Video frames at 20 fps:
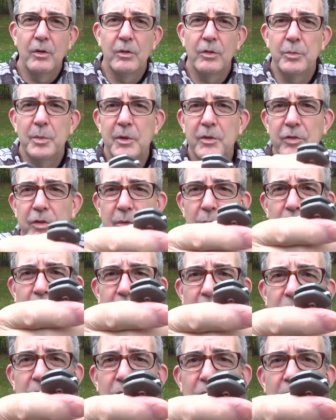especially when
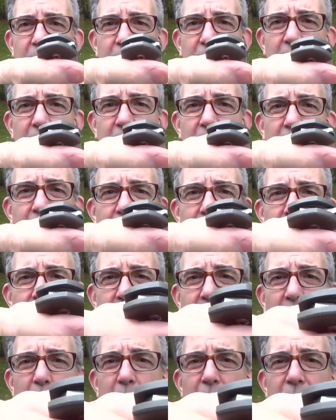it's in
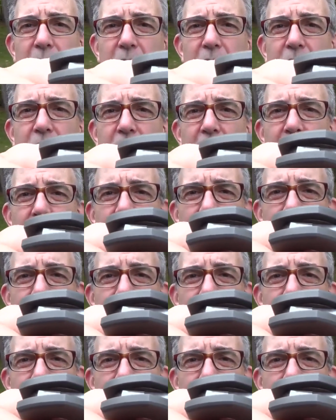that position.